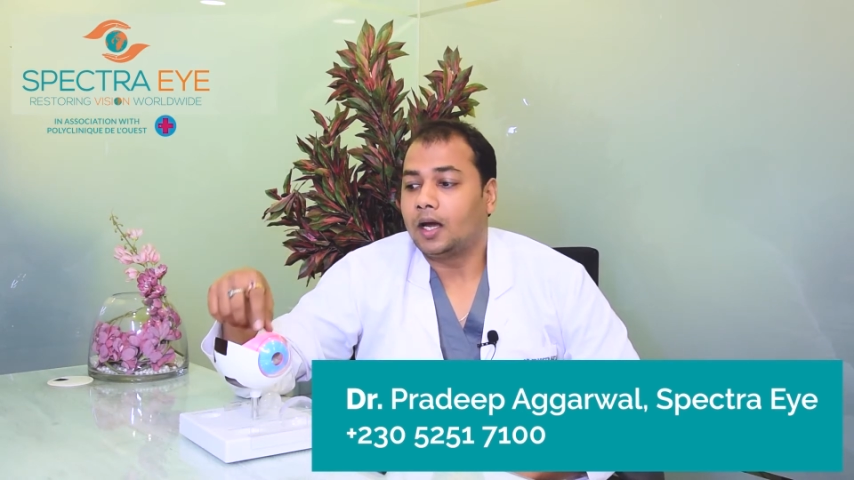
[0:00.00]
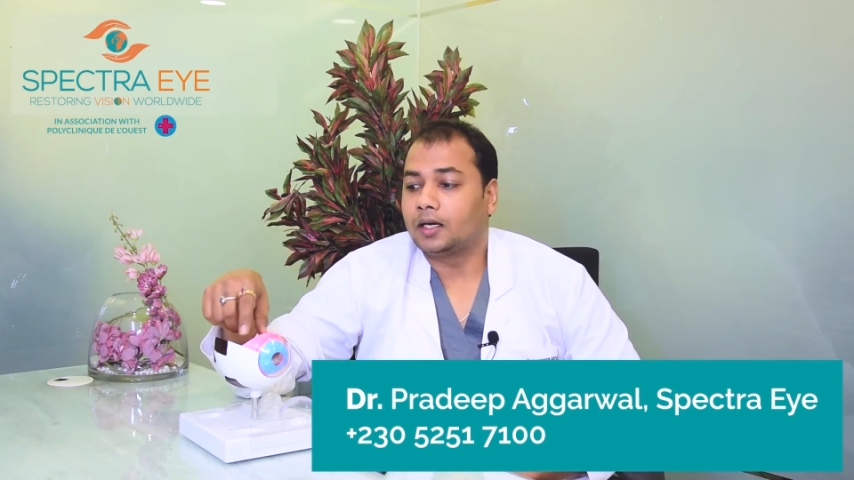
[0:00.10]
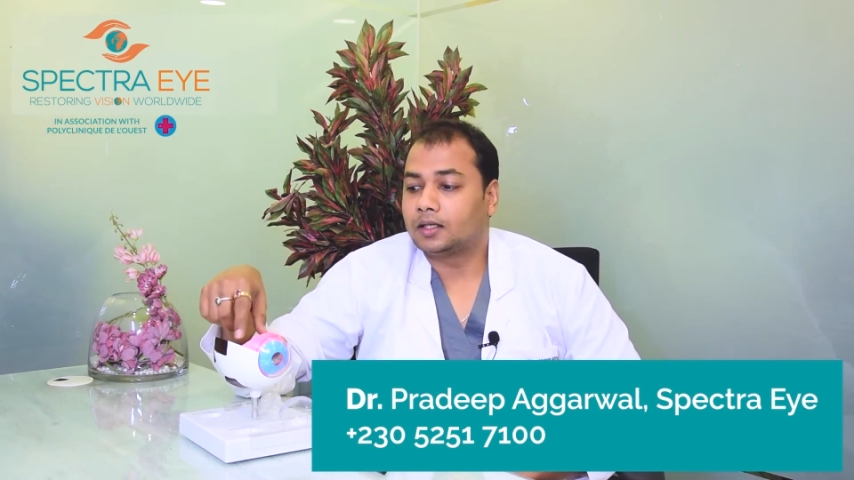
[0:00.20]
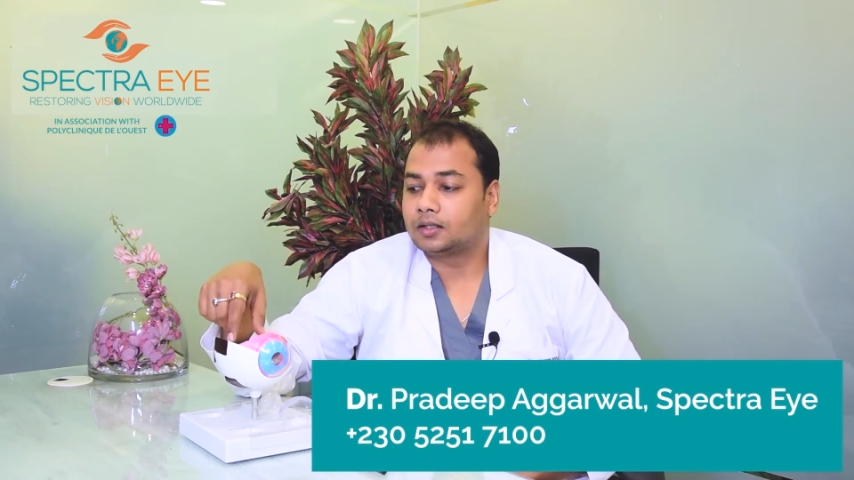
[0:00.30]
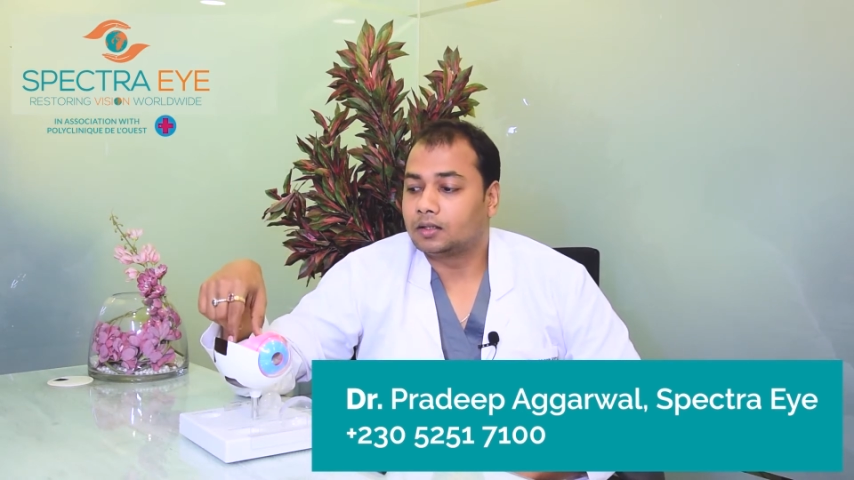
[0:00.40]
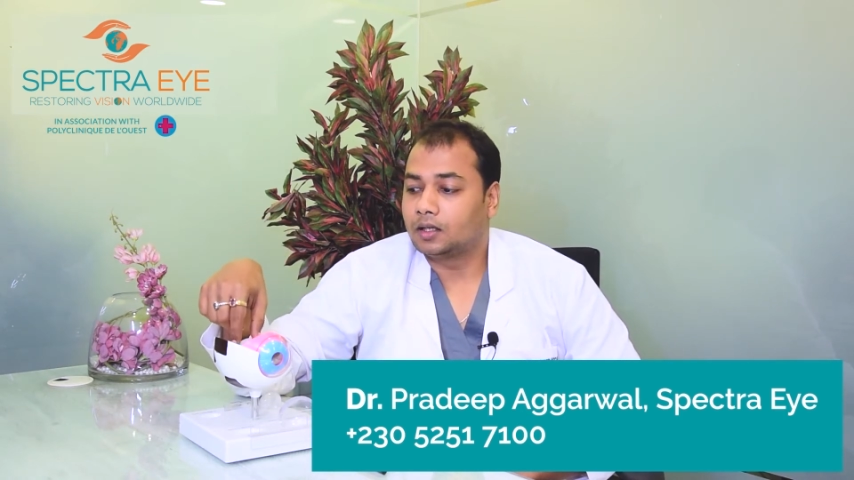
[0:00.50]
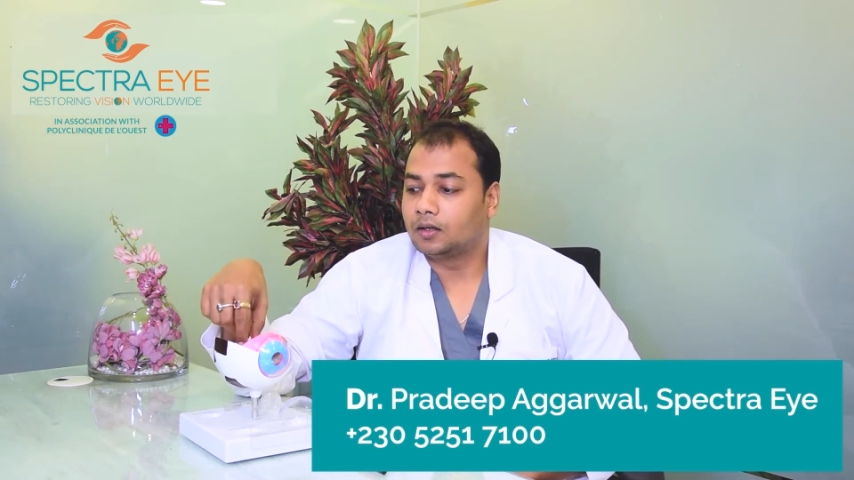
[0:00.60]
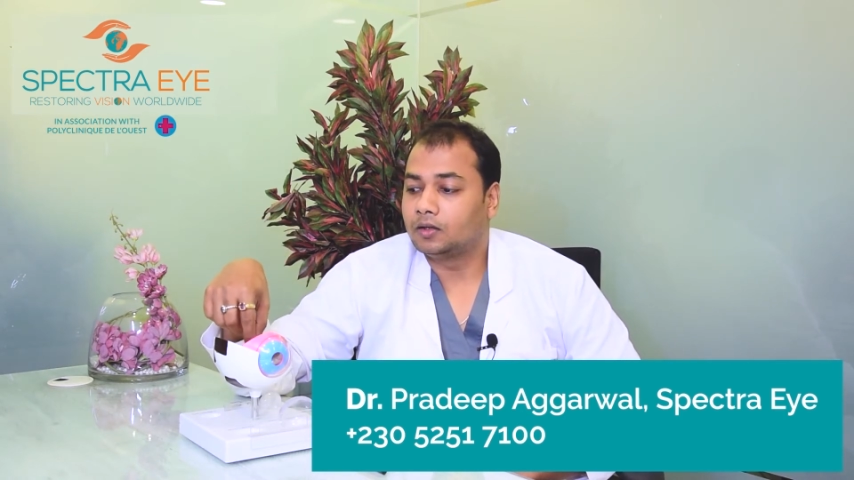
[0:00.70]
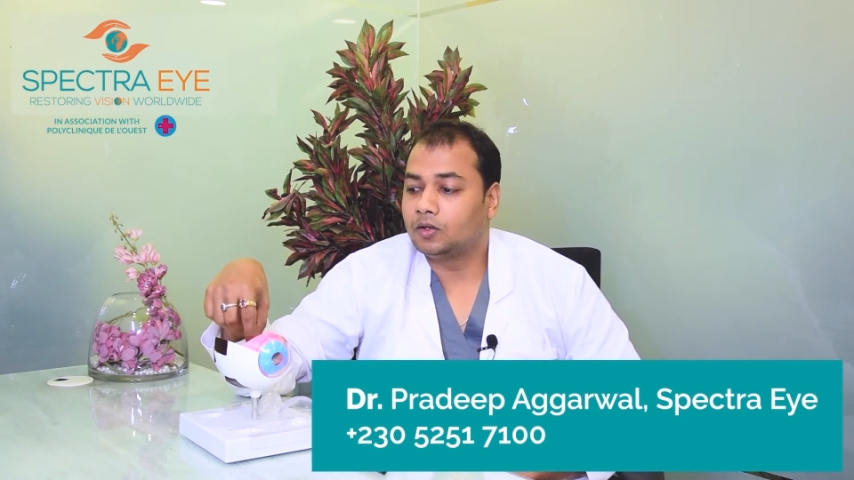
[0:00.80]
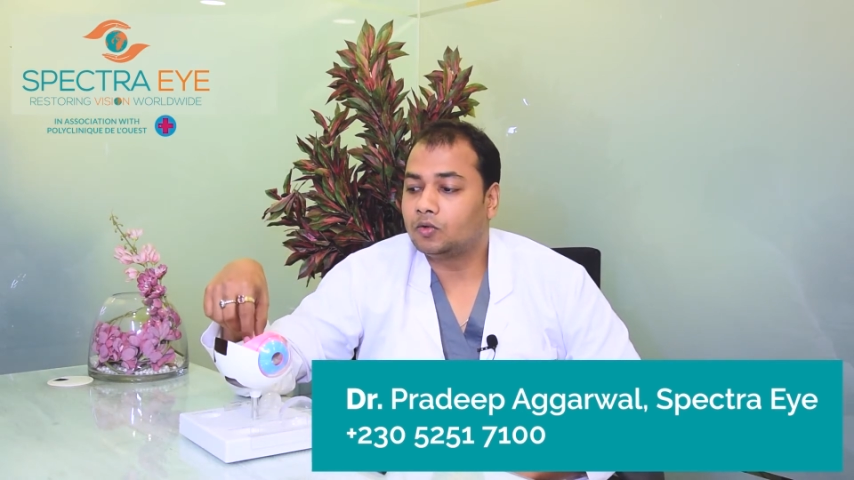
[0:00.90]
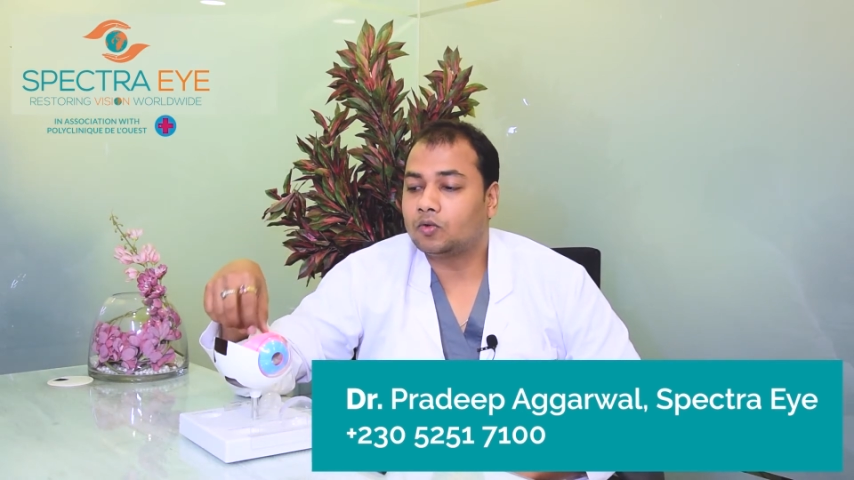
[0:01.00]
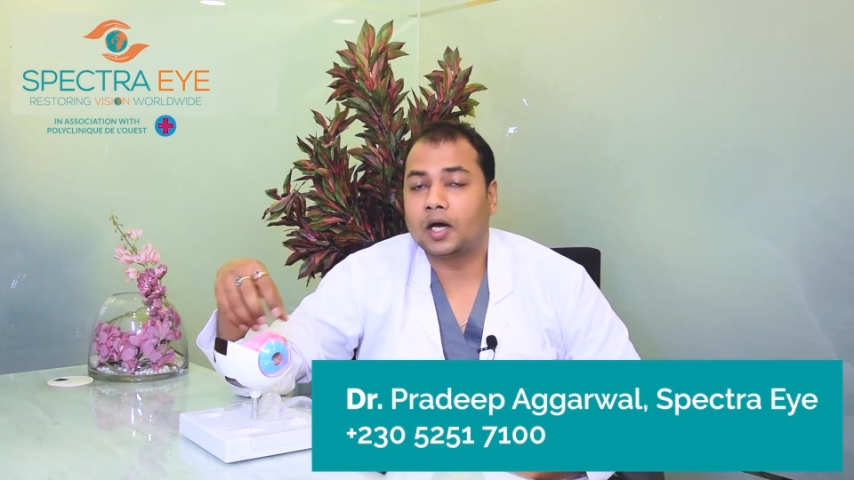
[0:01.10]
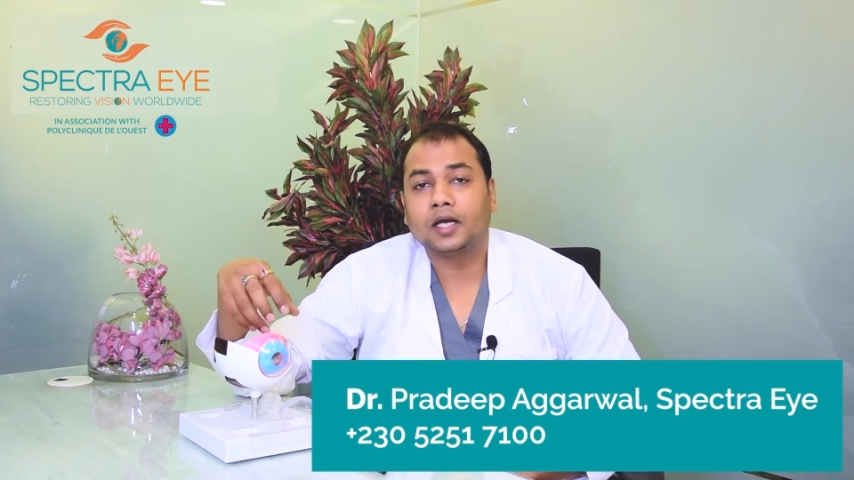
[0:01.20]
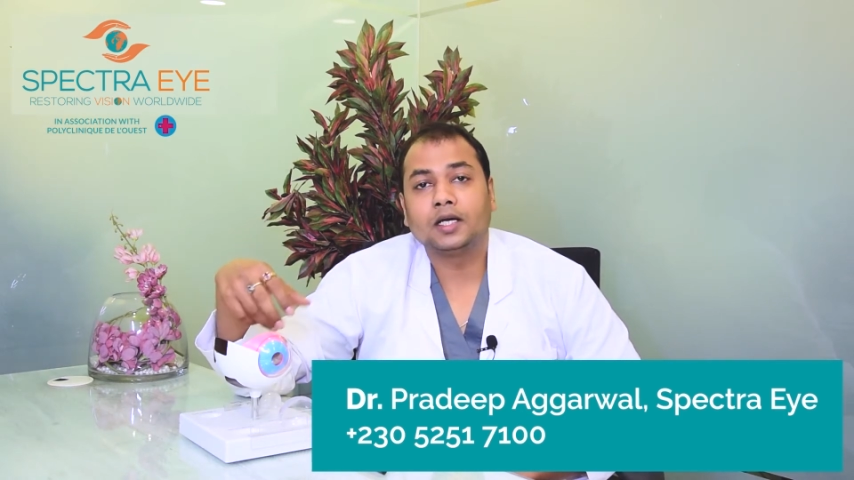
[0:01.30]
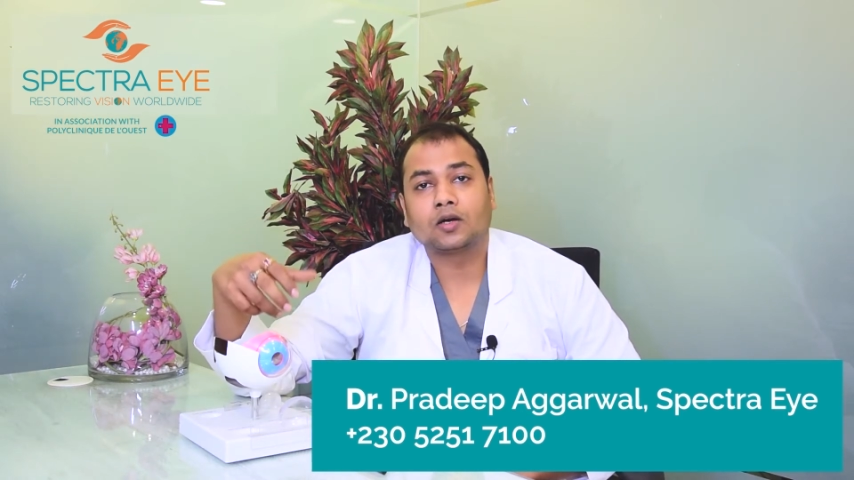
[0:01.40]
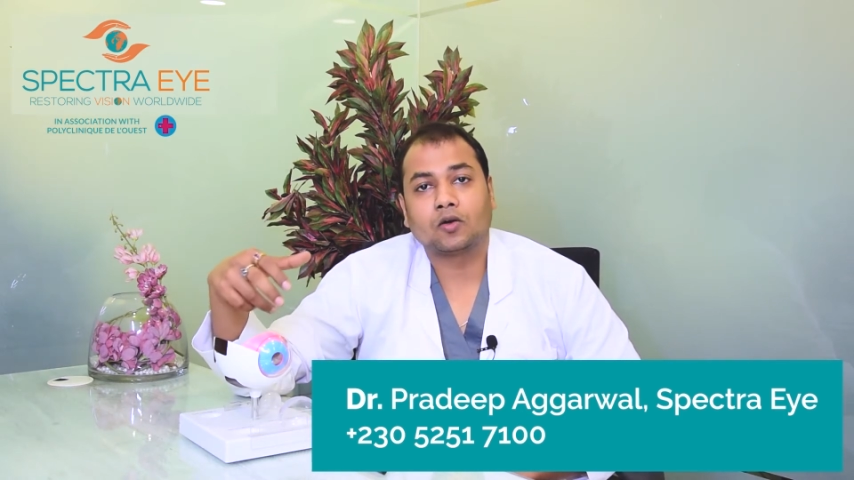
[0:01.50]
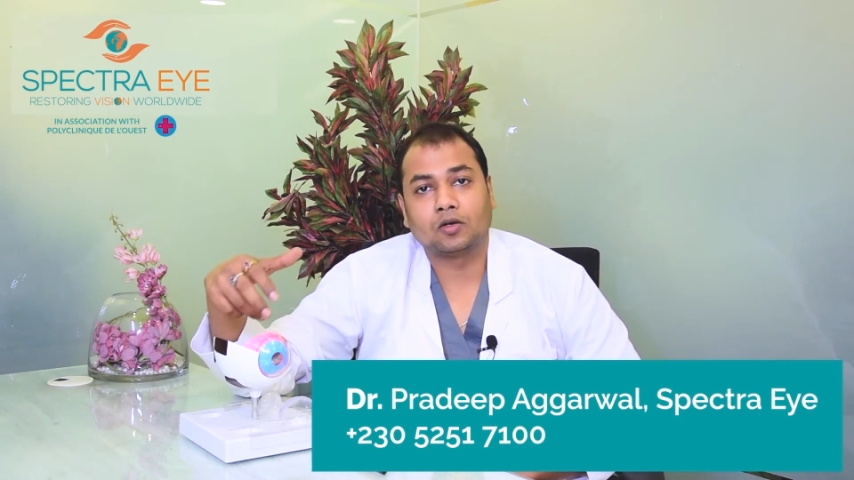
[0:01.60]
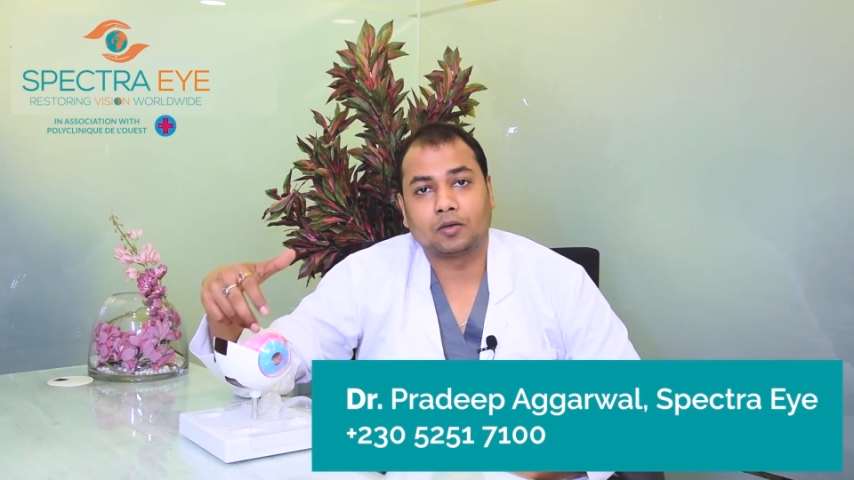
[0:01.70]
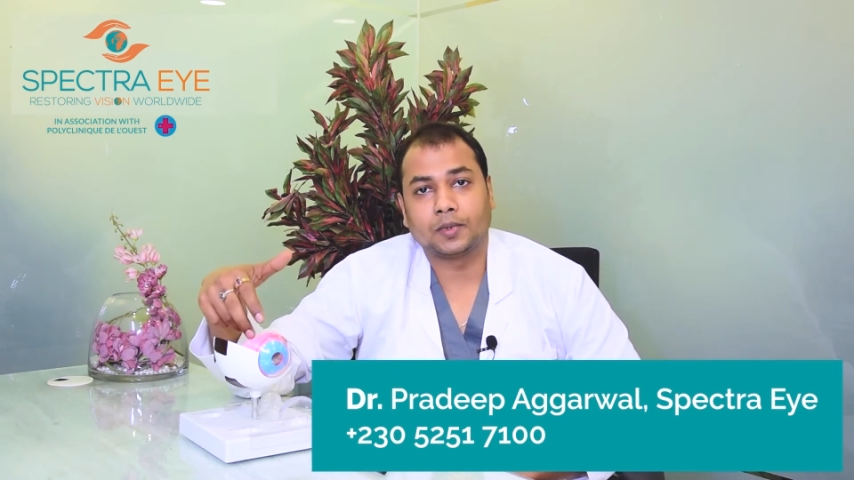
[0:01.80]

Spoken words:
and it's due to high intraocular